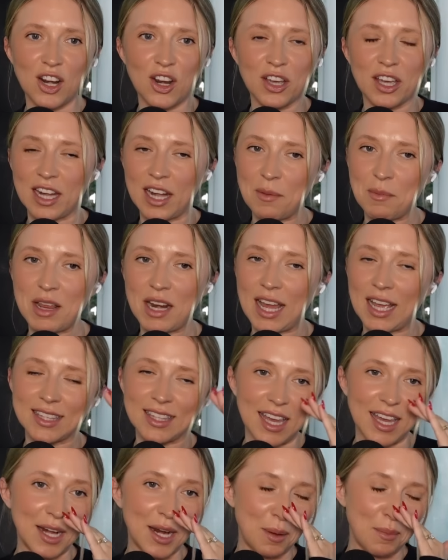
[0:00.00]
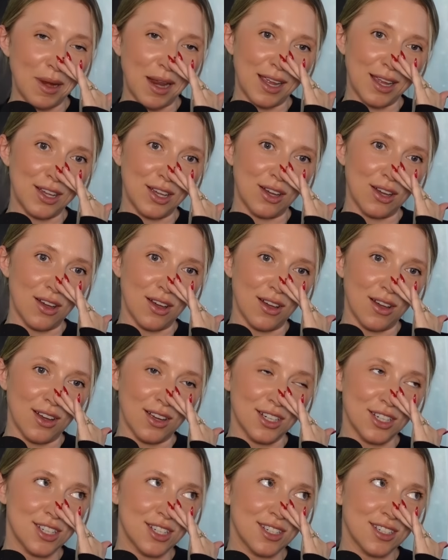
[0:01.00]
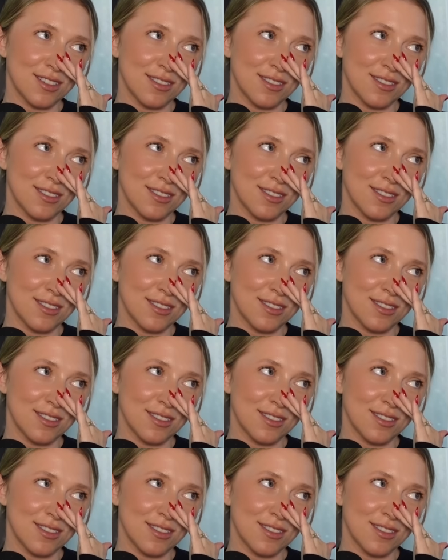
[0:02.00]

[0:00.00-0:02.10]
looking at me like that. I'm like, yeah. gosh,